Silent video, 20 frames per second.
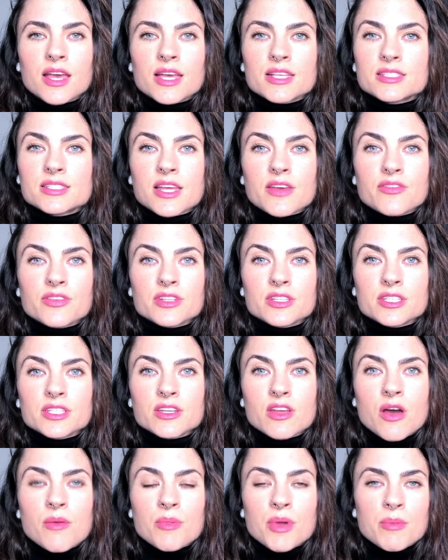it's definitely
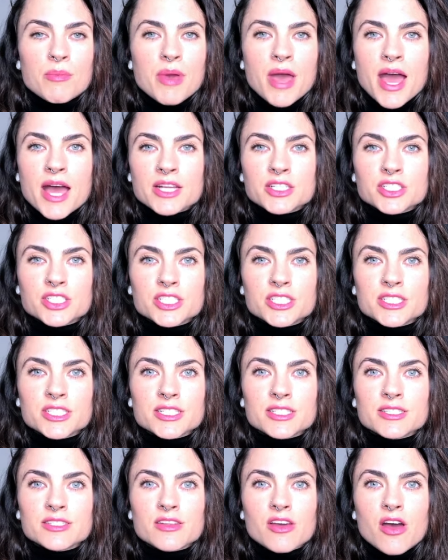not my passion.
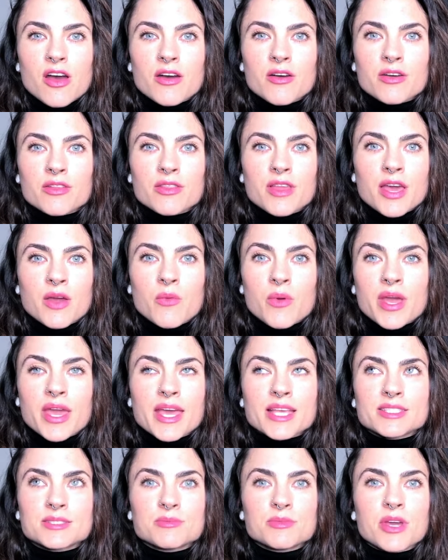It's not like what
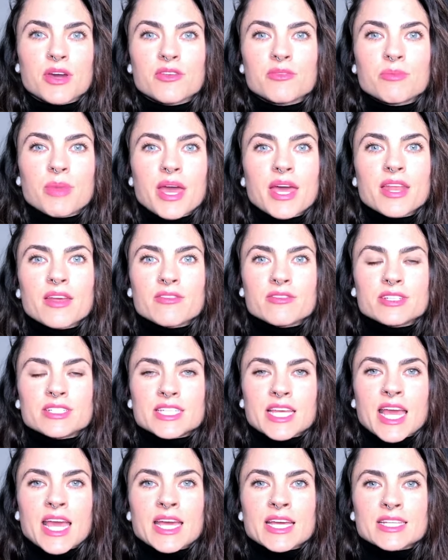gets me out of bed every
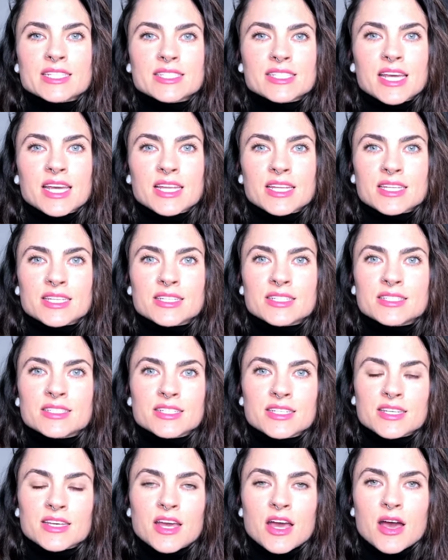day excited
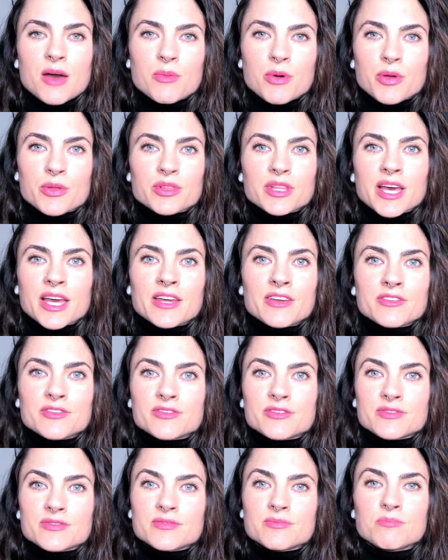about
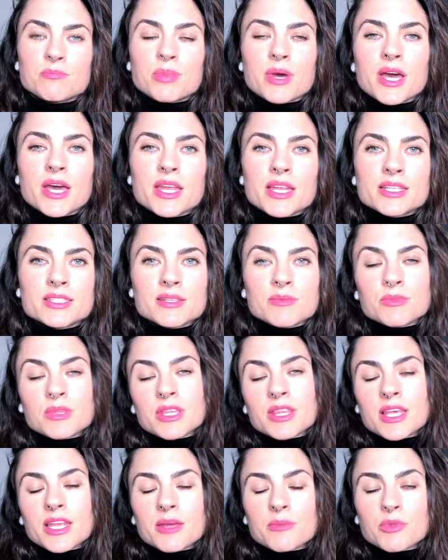life. But it's
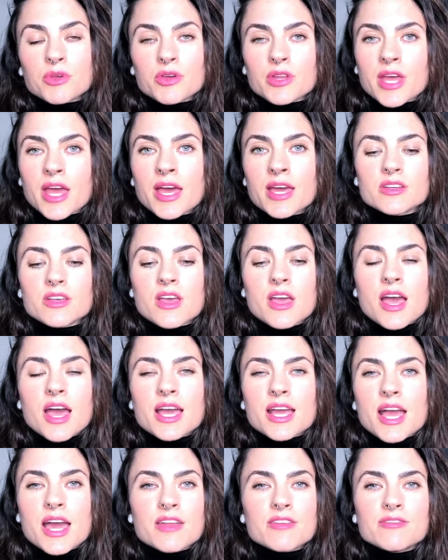something that I'm good at.
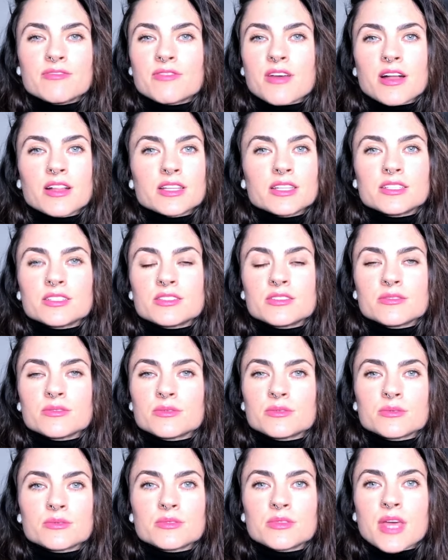I kind of fell
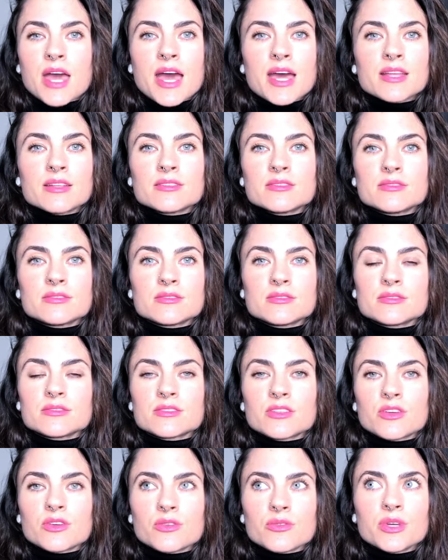into that
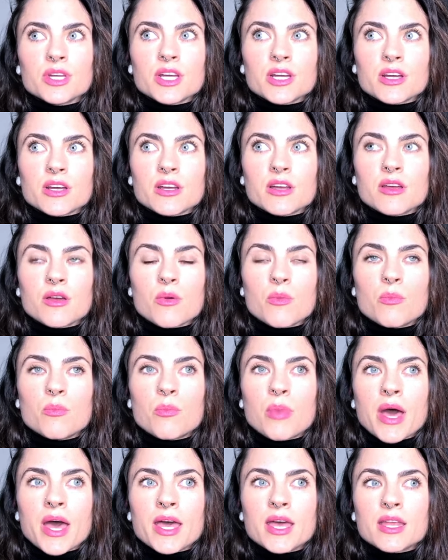career,
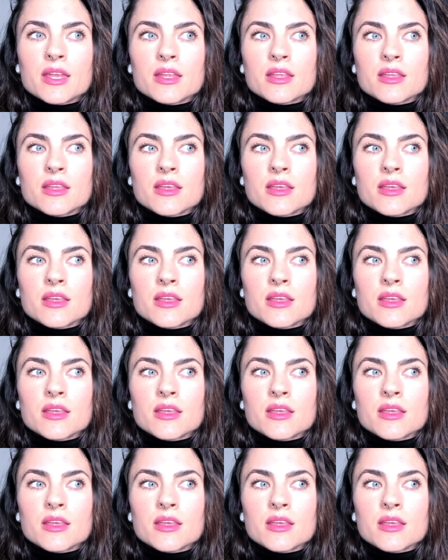but